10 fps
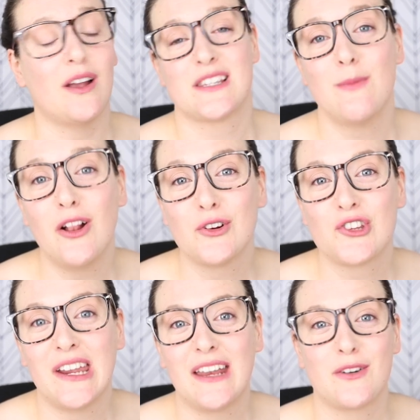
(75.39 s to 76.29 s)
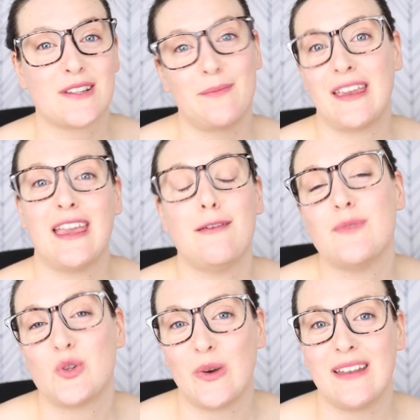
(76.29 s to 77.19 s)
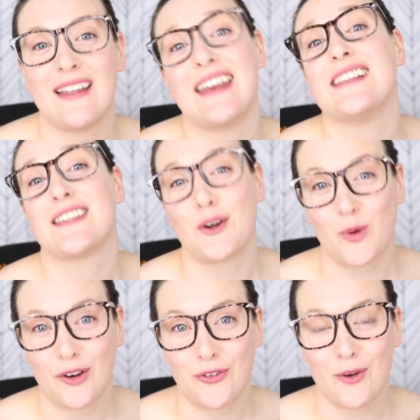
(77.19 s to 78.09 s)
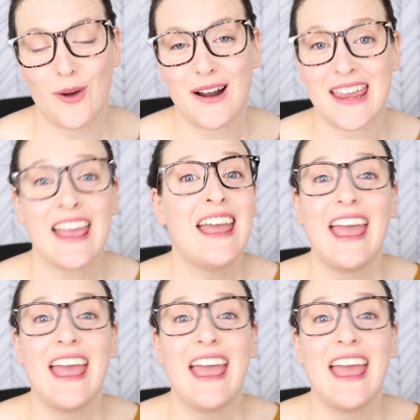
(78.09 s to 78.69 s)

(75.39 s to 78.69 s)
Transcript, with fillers: a smaller chain or something in between that is gonna work for your body.